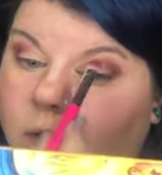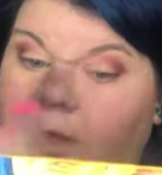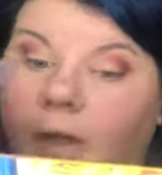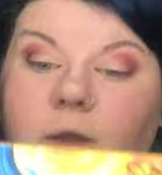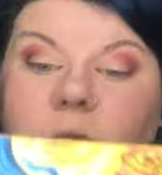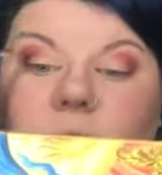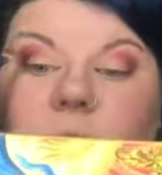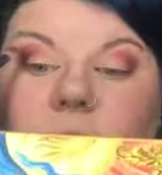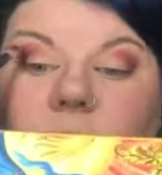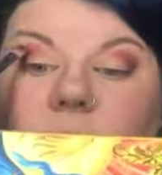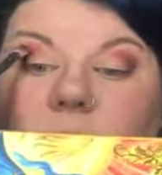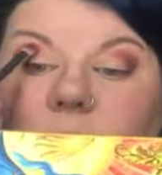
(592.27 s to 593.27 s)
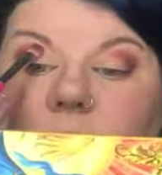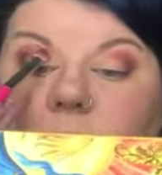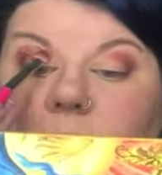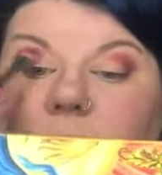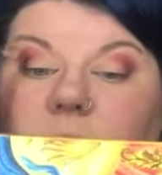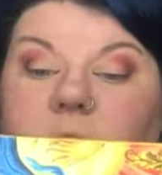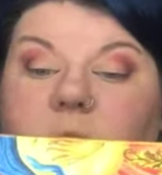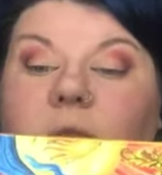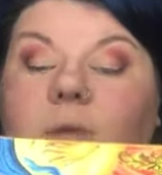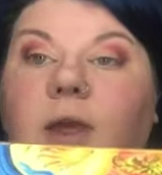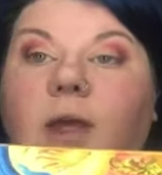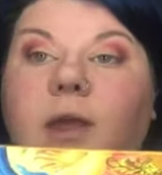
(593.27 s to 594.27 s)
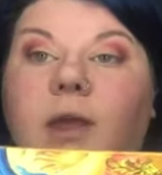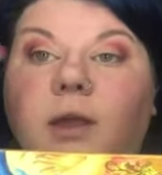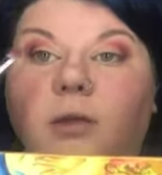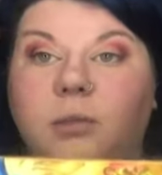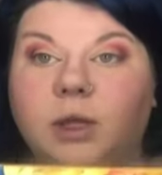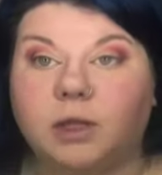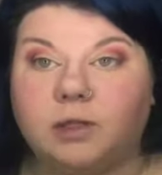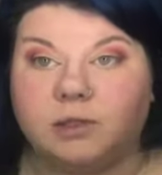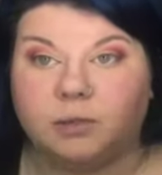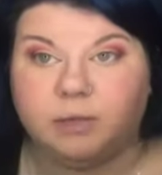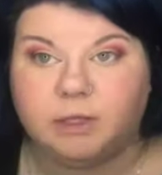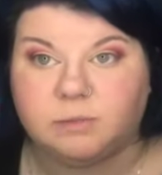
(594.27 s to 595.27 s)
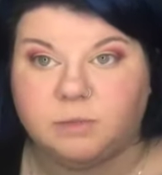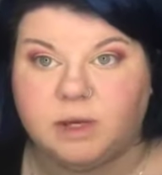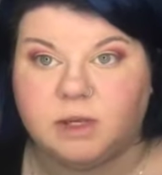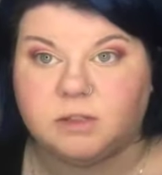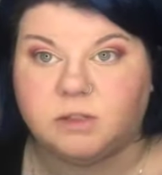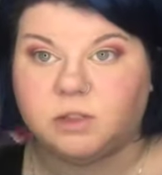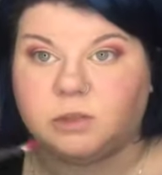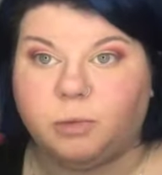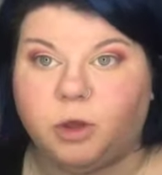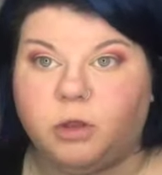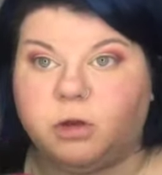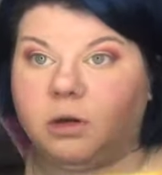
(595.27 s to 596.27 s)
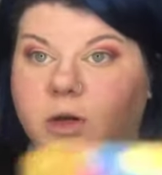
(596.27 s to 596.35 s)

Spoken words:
And I don't like to bring it all the way in because it makes my eyes look smaller,